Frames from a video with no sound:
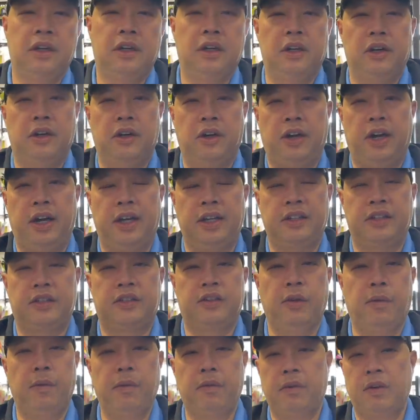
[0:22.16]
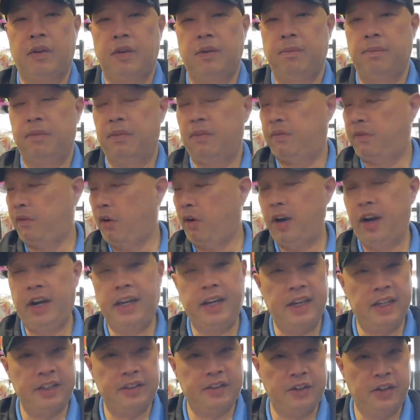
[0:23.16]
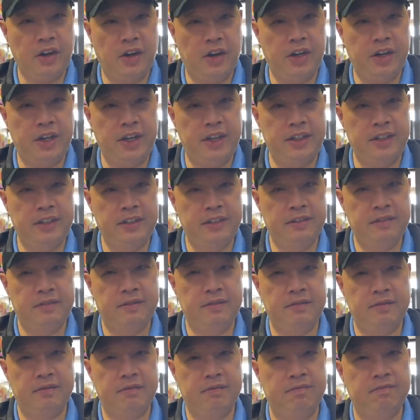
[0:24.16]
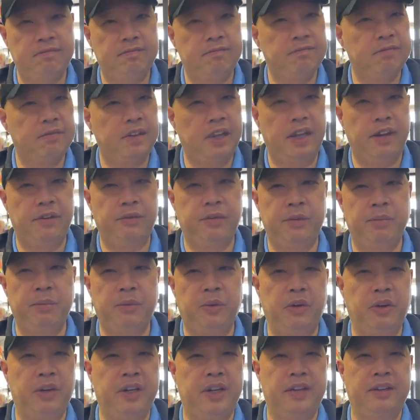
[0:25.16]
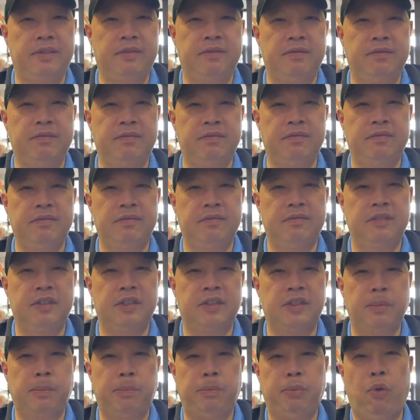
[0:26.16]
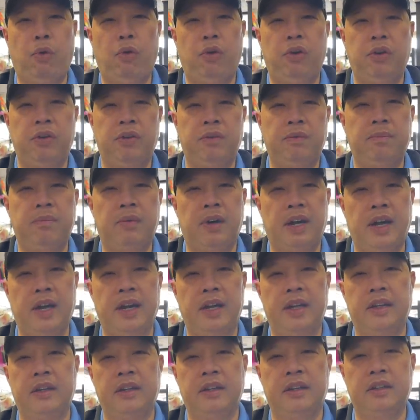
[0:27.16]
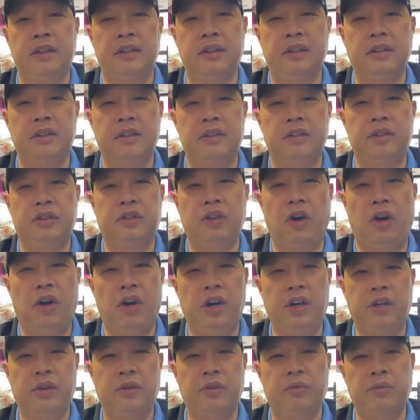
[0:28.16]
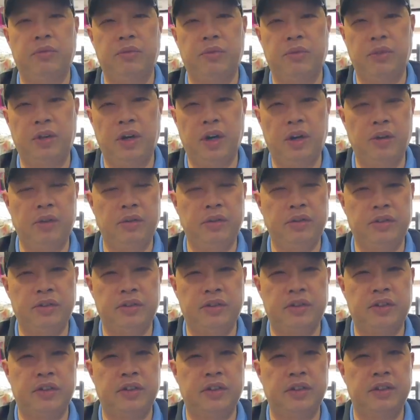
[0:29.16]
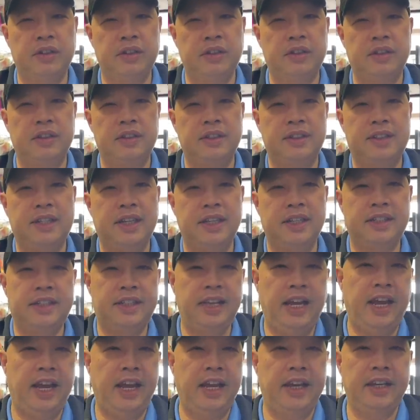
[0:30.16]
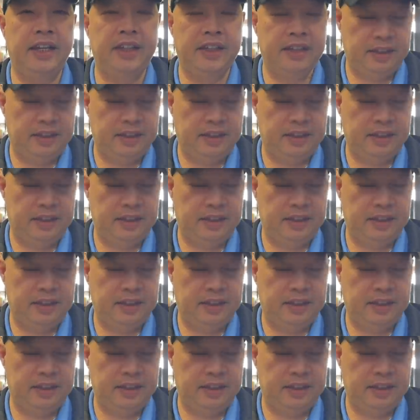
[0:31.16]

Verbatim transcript: right, so before I get started, every morning, supporting my dark roast today